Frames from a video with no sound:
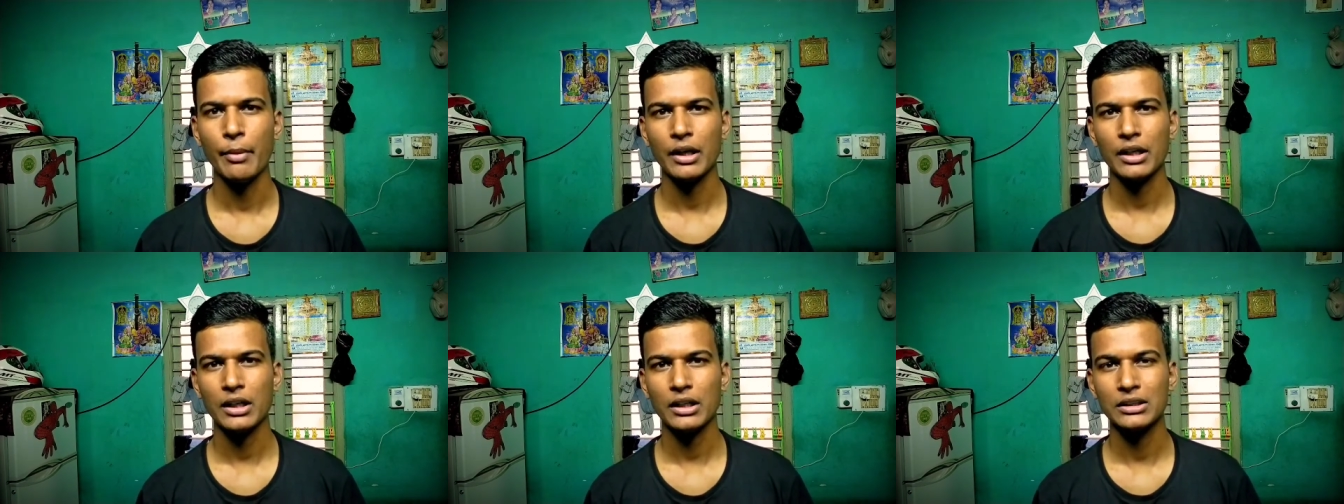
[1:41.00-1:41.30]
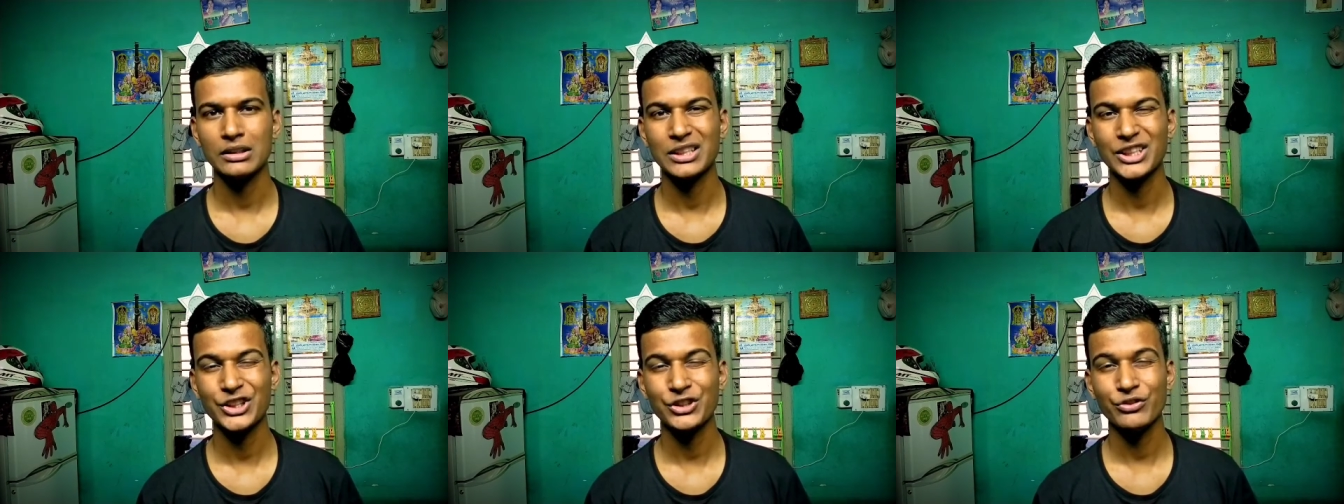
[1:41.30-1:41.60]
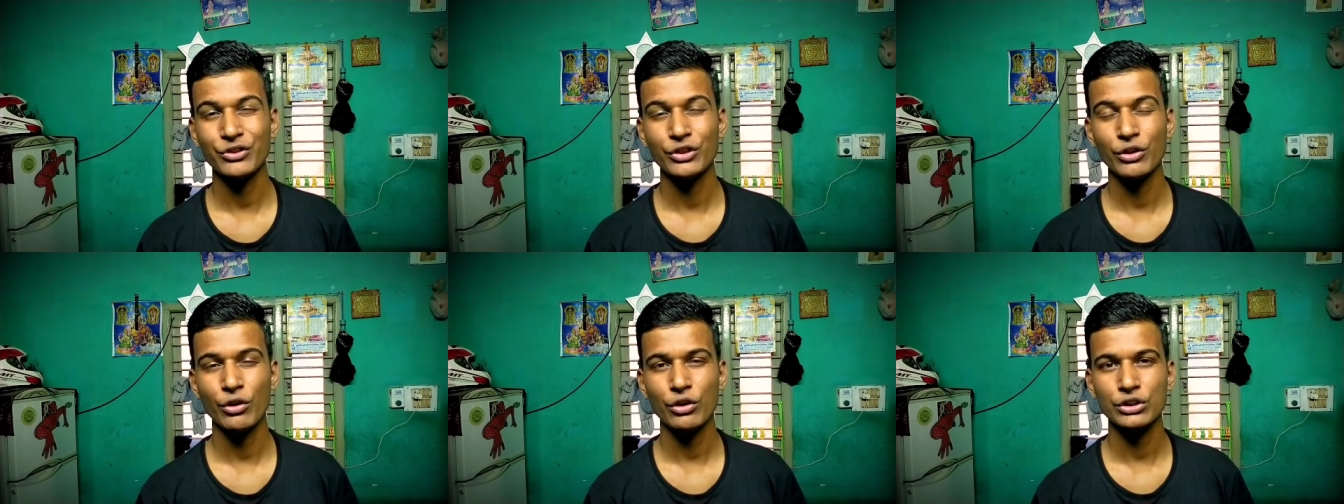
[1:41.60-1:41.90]
But
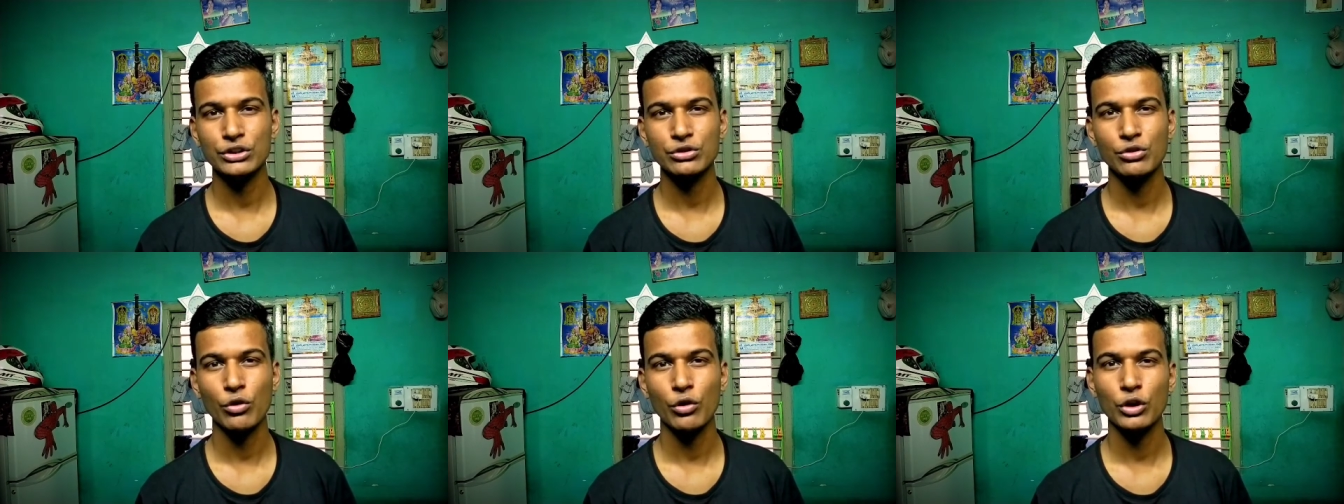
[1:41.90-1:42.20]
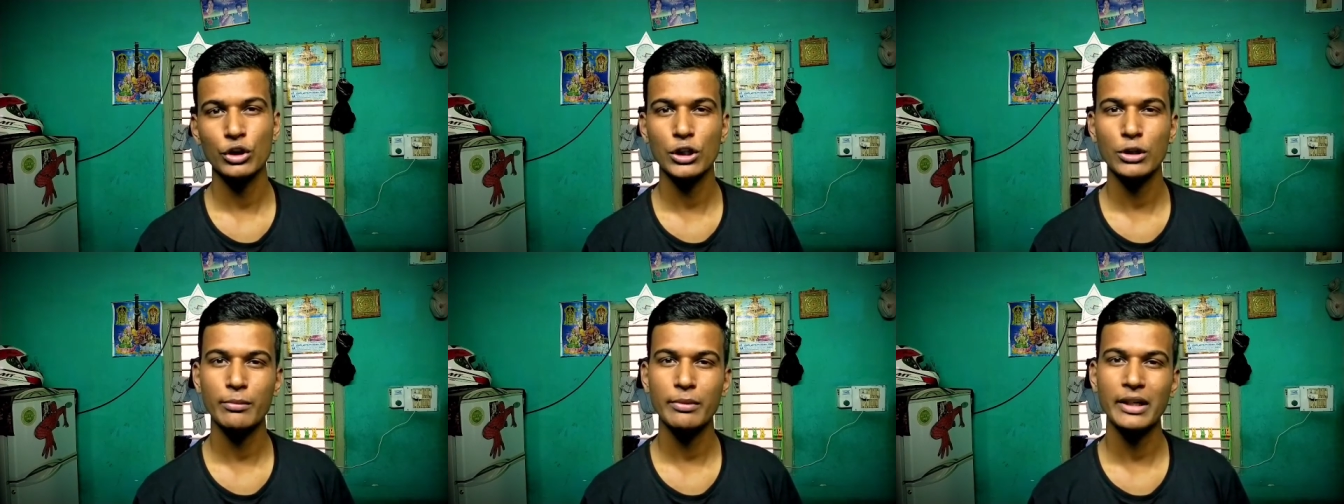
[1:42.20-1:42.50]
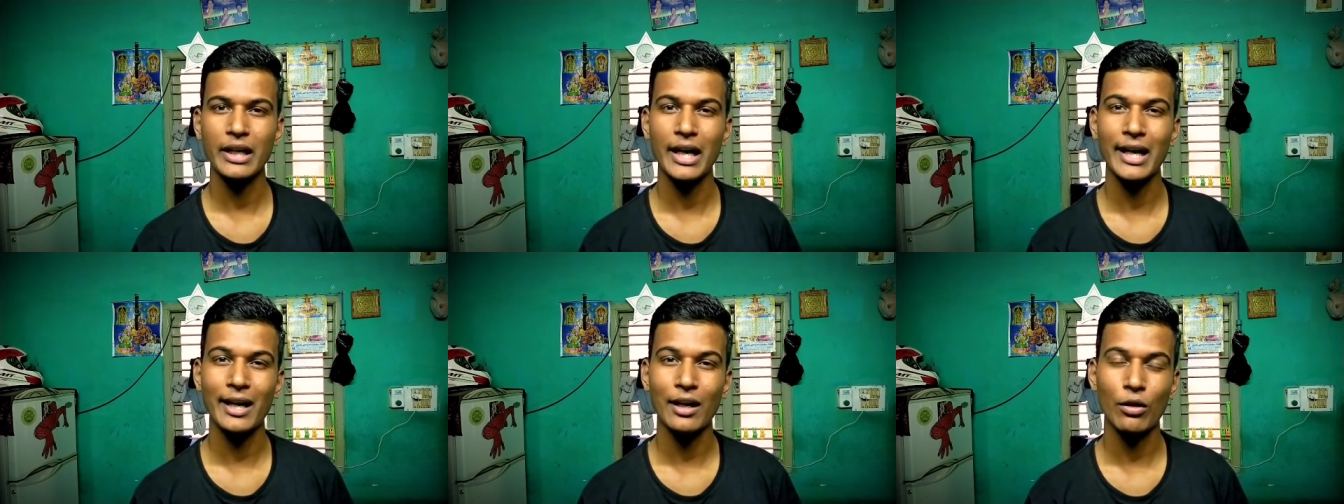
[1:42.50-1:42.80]
this video is going to
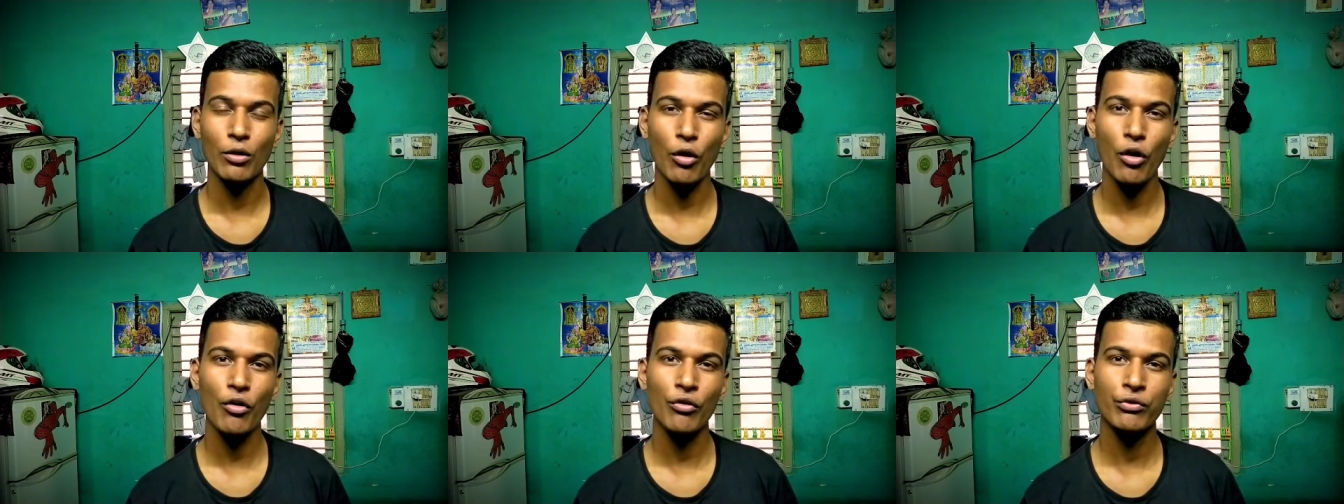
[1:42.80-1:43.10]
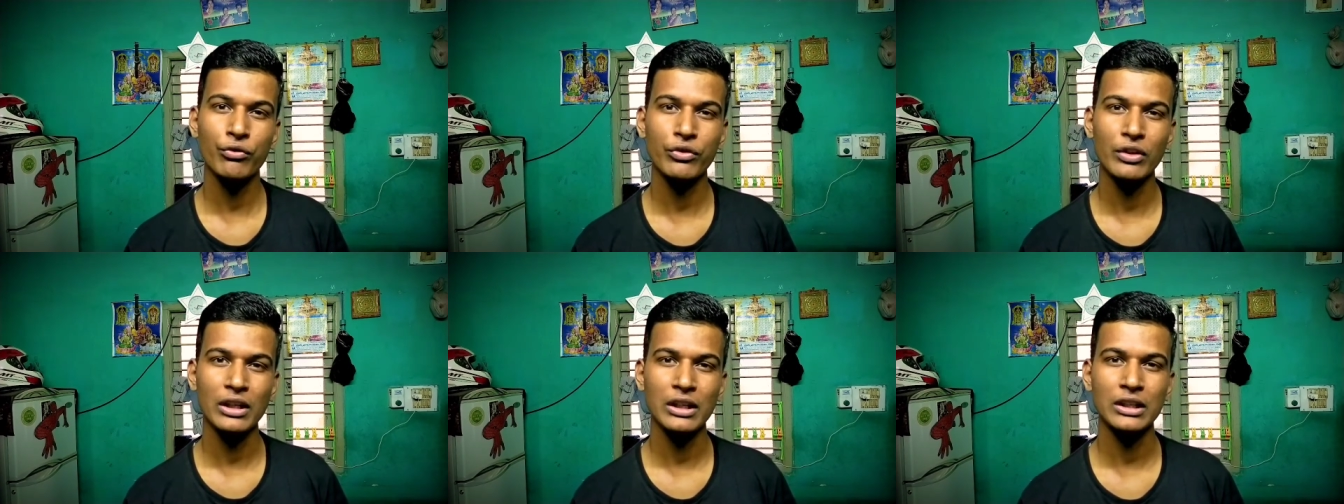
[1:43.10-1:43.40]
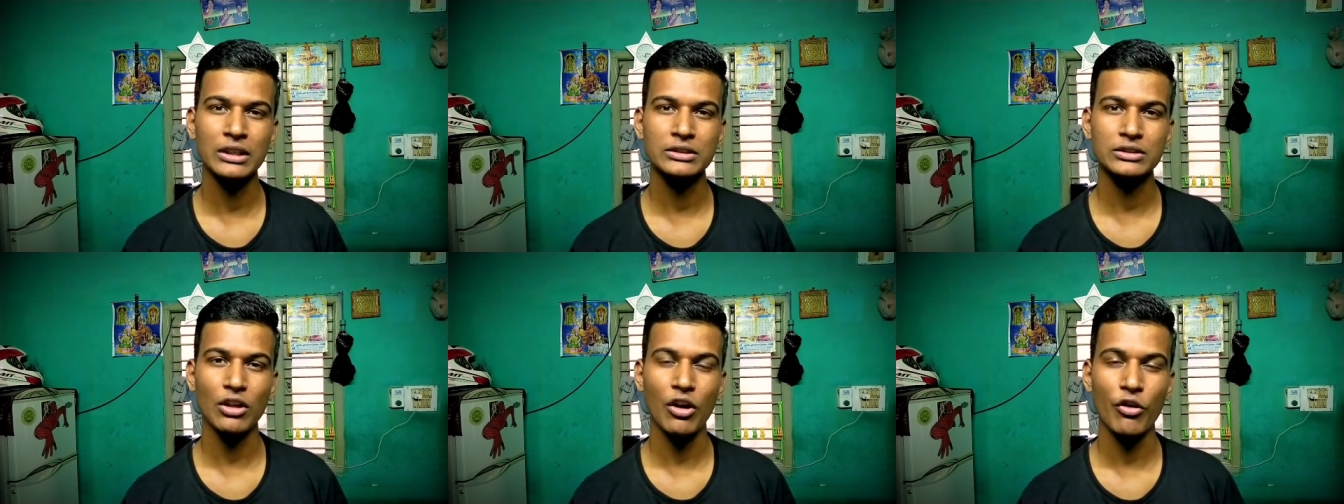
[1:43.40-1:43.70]
be a raw
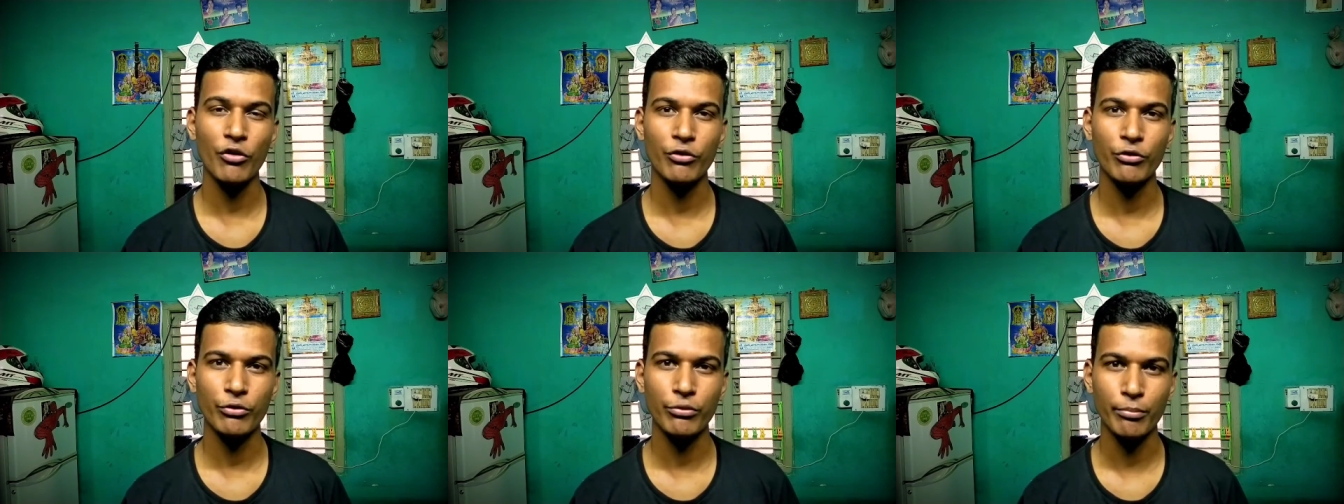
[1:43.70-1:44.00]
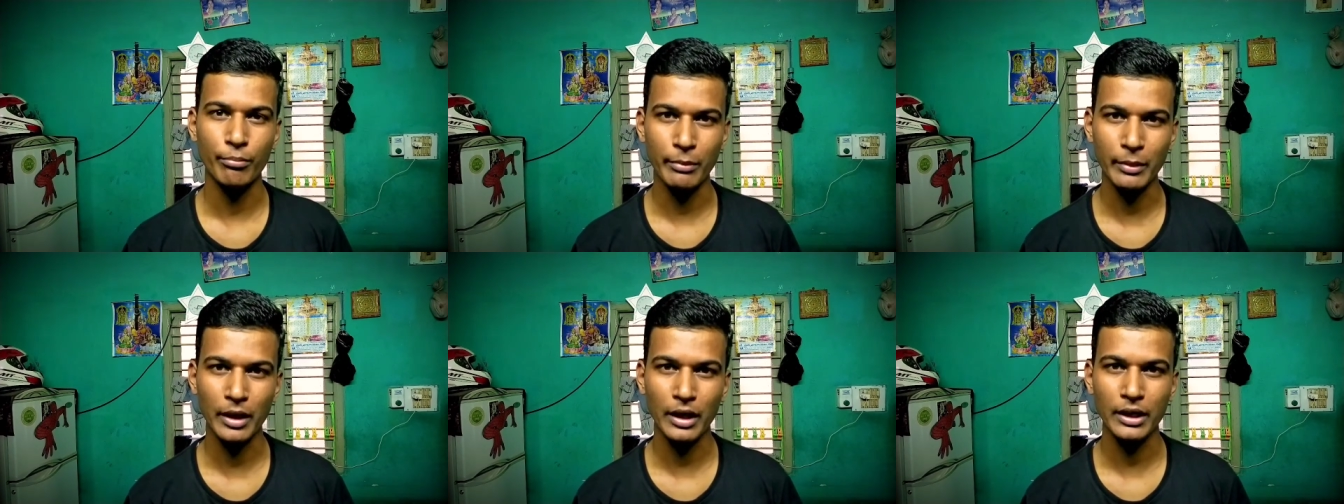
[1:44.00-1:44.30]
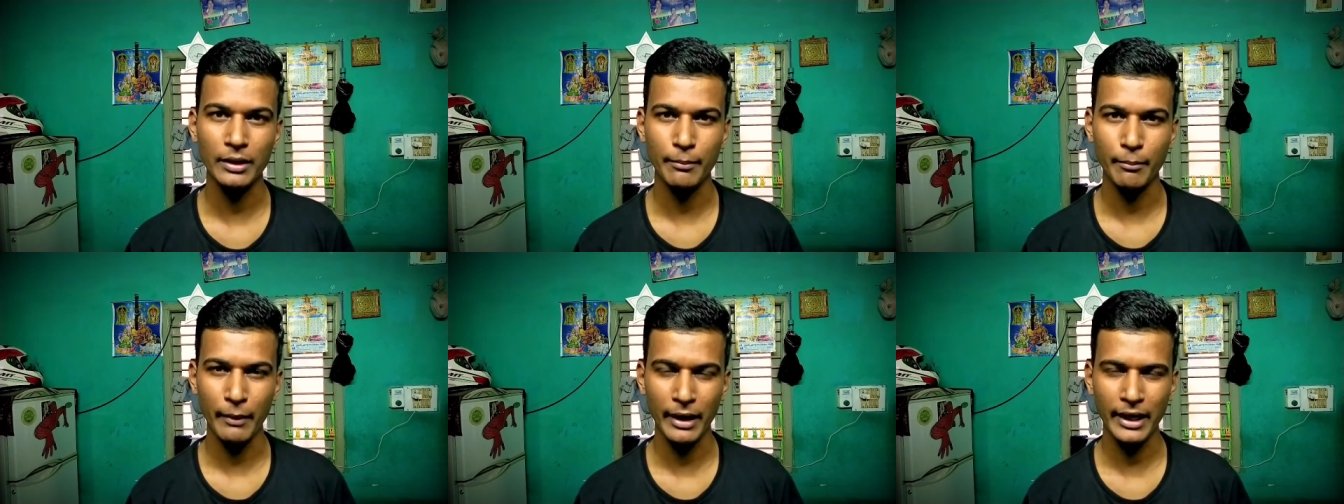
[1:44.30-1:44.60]
feelings of
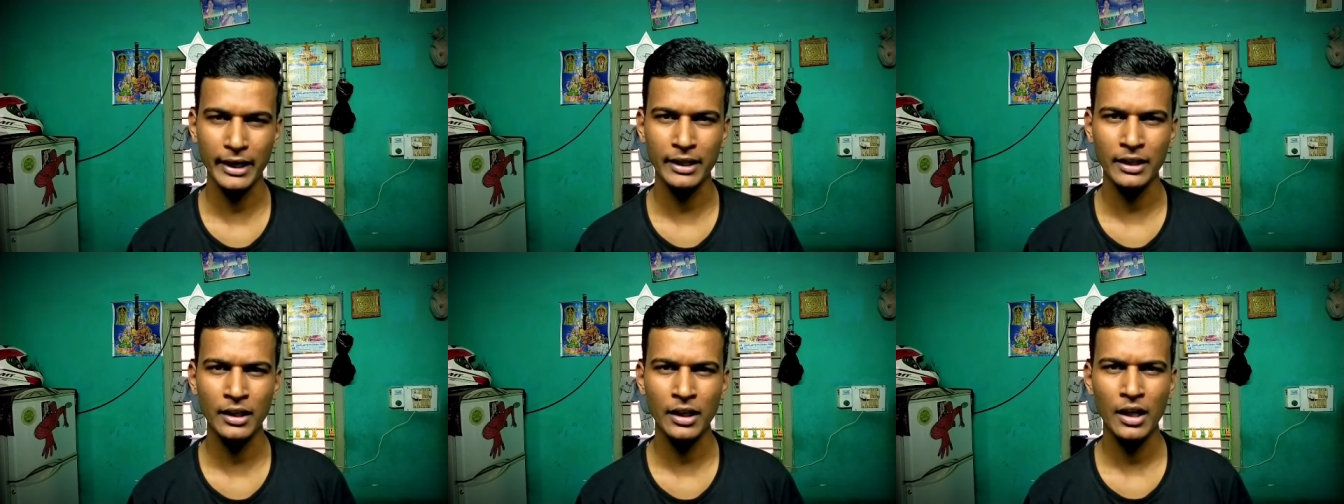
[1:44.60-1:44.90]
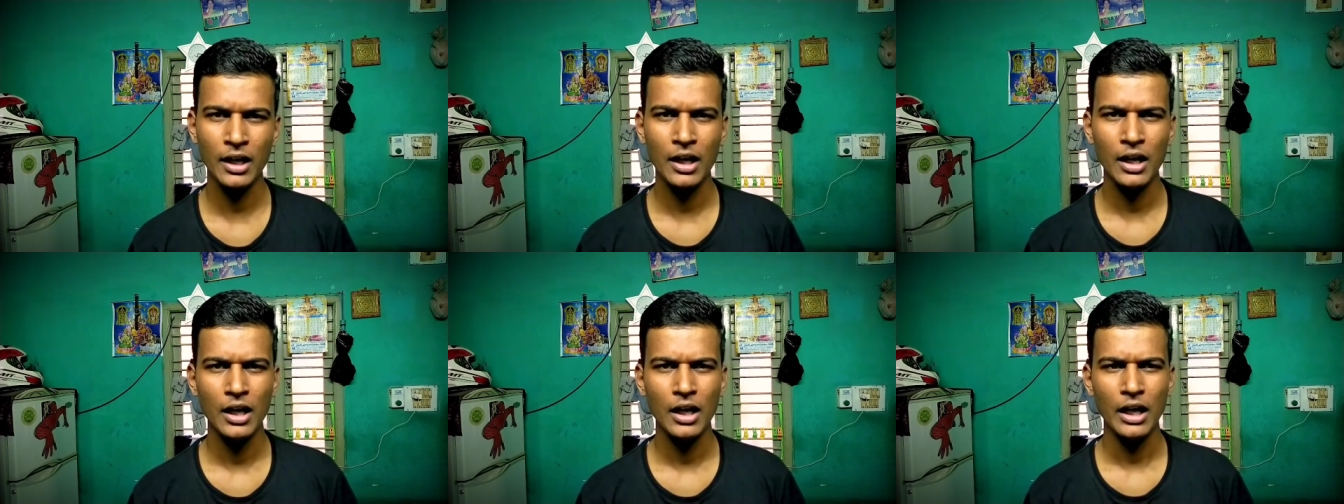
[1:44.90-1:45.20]
my mine,